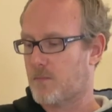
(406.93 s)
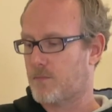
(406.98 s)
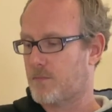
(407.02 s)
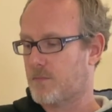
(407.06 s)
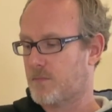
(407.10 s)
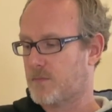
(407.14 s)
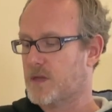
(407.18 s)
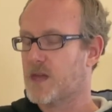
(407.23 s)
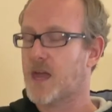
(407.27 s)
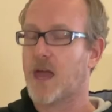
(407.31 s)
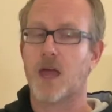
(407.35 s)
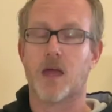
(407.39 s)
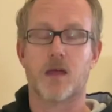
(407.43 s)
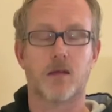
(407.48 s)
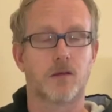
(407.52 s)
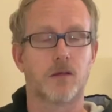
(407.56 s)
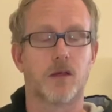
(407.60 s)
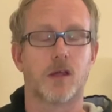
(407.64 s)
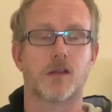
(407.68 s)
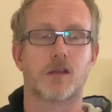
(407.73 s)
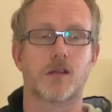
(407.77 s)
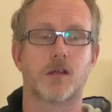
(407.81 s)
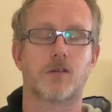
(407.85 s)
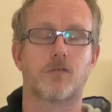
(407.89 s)
Yeah,
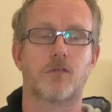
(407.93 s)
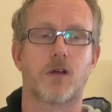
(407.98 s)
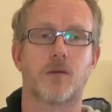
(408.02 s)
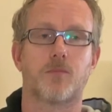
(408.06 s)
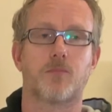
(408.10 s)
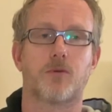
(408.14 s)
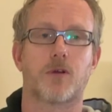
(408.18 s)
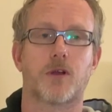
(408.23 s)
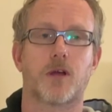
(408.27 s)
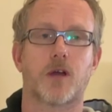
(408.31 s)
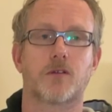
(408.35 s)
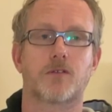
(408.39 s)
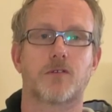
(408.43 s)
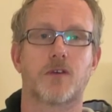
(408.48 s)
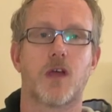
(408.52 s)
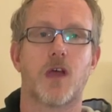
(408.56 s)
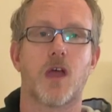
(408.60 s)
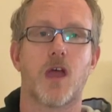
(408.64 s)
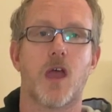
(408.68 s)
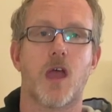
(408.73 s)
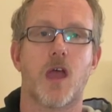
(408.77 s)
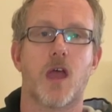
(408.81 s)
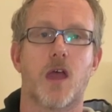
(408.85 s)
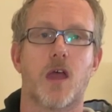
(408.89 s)
it's a great product.
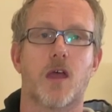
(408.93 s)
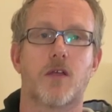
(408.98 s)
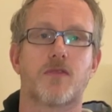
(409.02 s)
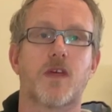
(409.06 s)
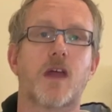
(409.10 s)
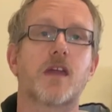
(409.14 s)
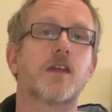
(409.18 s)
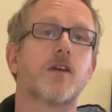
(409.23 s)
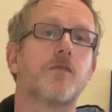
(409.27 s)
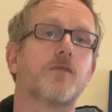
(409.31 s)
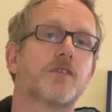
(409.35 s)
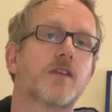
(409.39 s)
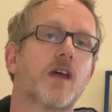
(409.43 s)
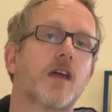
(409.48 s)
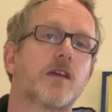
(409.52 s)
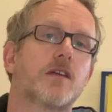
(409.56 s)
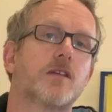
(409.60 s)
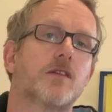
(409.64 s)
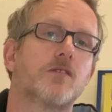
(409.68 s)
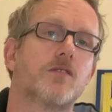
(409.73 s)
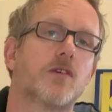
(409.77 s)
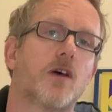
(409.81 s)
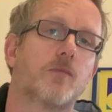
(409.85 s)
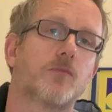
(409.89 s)
Thank you for
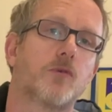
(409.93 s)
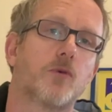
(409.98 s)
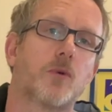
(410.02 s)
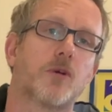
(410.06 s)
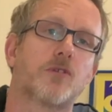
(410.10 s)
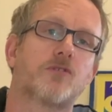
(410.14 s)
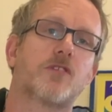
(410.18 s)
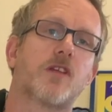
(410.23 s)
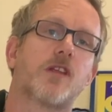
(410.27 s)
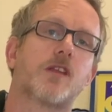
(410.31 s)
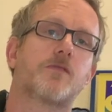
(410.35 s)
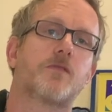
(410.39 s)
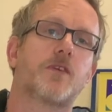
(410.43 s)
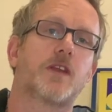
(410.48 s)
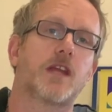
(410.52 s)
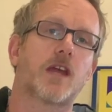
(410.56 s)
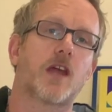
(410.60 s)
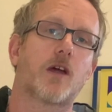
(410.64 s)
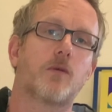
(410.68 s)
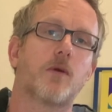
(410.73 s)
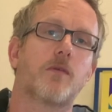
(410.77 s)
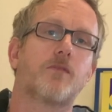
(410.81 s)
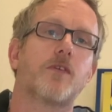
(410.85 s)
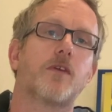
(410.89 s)
taking the time to watch this
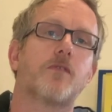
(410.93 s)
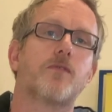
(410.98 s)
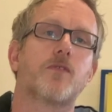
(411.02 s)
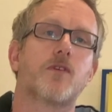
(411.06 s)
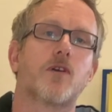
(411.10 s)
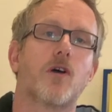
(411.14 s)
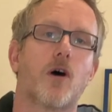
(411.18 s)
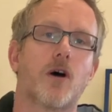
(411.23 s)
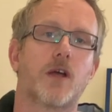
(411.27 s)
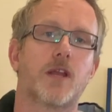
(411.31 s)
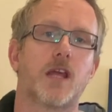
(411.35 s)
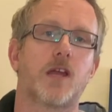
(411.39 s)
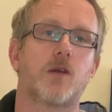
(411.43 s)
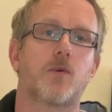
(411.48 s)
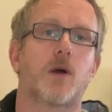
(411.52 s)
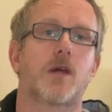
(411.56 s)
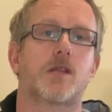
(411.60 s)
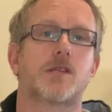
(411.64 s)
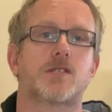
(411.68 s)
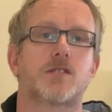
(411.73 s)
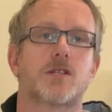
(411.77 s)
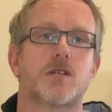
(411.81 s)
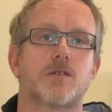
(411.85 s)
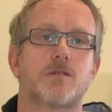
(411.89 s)
video. If you've got any
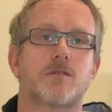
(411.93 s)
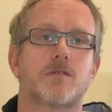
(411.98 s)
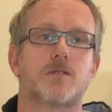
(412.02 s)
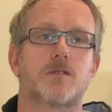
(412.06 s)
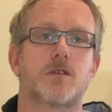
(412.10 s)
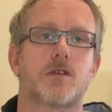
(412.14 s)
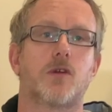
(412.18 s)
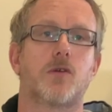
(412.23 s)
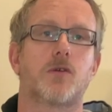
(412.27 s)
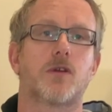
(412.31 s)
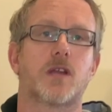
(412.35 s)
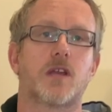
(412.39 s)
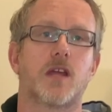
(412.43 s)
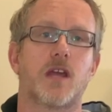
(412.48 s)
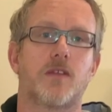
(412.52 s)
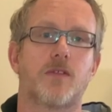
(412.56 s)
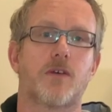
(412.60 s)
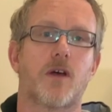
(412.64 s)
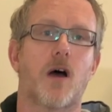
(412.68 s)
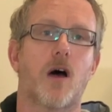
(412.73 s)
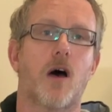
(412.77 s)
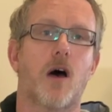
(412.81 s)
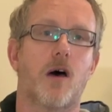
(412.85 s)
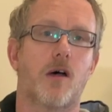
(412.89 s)
questions, you can
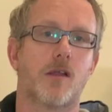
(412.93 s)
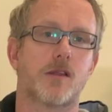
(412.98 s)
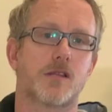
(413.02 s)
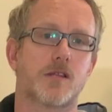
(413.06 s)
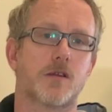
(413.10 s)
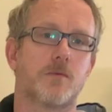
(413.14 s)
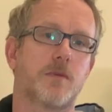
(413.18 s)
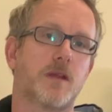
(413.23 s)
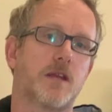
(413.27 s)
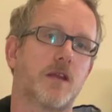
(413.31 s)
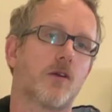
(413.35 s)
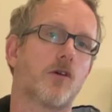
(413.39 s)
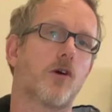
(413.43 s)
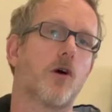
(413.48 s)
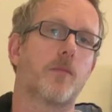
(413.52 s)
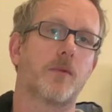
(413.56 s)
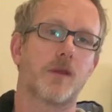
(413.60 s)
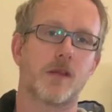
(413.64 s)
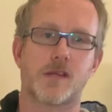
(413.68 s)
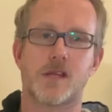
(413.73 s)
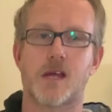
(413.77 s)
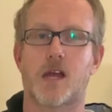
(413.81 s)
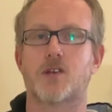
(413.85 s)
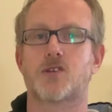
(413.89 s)
either ask them in the
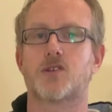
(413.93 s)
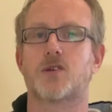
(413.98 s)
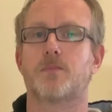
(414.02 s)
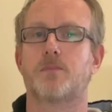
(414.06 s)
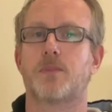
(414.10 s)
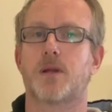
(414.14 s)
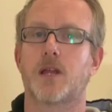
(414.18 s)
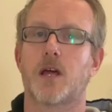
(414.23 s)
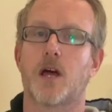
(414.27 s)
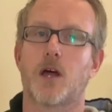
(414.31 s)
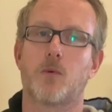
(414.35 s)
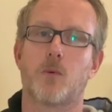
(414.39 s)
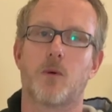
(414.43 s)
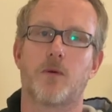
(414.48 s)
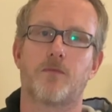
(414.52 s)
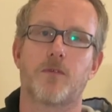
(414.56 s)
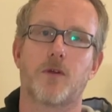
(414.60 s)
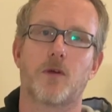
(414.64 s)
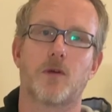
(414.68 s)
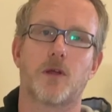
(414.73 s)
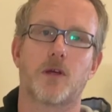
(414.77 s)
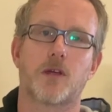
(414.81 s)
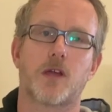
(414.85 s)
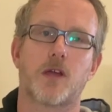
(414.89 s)
comment section below if
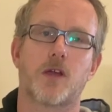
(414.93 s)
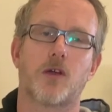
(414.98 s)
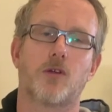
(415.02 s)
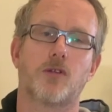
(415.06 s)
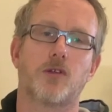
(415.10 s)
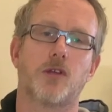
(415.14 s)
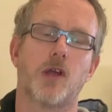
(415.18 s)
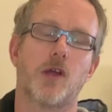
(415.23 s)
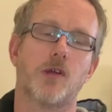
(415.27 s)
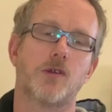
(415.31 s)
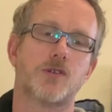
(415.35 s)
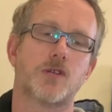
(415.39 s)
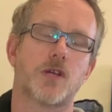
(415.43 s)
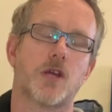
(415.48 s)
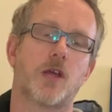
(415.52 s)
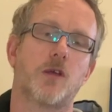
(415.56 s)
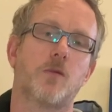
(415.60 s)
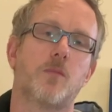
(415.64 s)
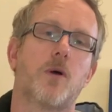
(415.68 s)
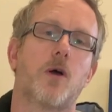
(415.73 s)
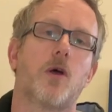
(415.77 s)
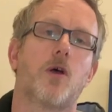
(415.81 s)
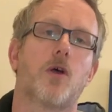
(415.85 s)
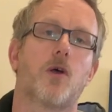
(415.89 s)
you're looking on
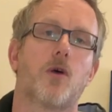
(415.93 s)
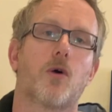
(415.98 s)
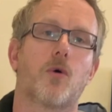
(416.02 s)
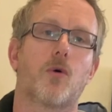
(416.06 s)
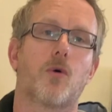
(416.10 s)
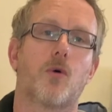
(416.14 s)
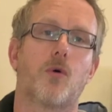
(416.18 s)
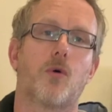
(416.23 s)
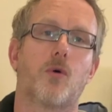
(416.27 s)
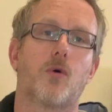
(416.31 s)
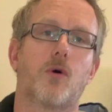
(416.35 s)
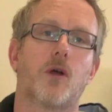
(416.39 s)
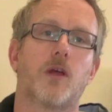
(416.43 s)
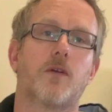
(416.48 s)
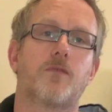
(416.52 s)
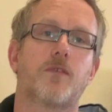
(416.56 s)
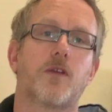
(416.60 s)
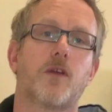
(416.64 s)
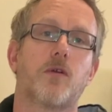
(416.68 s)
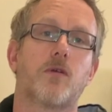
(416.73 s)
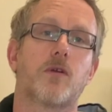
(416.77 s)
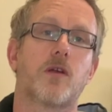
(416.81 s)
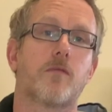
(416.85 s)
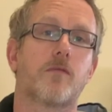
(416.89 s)
YouTube, or if
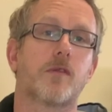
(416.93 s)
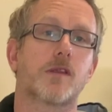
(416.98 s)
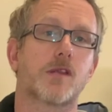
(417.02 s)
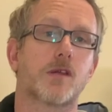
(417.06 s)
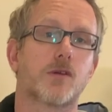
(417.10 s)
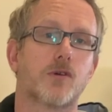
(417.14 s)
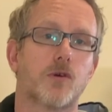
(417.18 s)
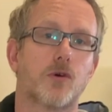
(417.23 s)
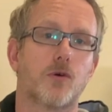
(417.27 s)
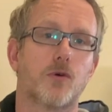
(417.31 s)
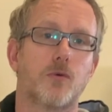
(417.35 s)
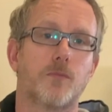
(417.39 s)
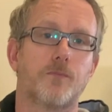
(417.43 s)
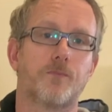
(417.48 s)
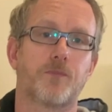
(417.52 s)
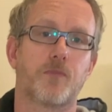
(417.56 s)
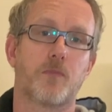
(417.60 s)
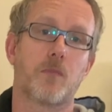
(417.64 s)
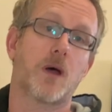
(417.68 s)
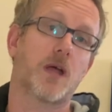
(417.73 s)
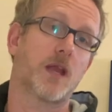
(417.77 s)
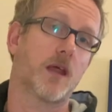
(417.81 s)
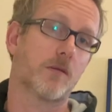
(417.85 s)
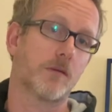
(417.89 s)
you give us a call.
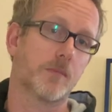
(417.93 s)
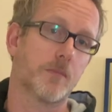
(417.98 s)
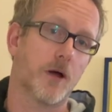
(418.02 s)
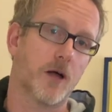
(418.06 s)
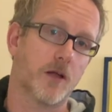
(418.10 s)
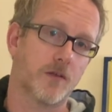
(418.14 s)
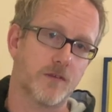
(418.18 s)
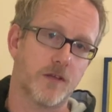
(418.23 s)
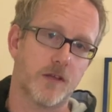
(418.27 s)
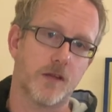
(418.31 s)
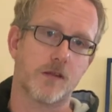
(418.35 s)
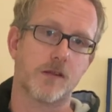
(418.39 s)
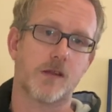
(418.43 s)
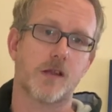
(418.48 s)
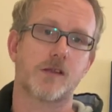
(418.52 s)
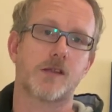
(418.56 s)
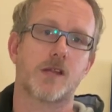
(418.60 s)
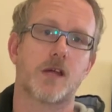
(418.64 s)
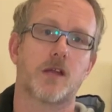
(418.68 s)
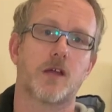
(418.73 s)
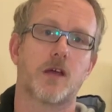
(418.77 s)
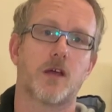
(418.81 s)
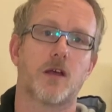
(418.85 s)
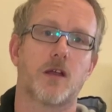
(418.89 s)
My name's Martin, as I
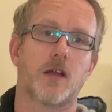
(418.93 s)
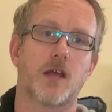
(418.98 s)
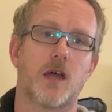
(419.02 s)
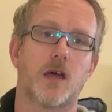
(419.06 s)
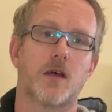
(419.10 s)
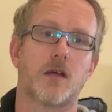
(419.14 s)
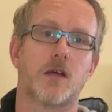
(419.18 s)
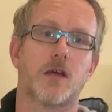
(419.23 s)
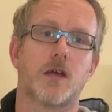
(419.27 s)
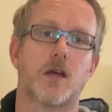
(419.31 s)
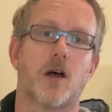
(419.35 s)
said earlier.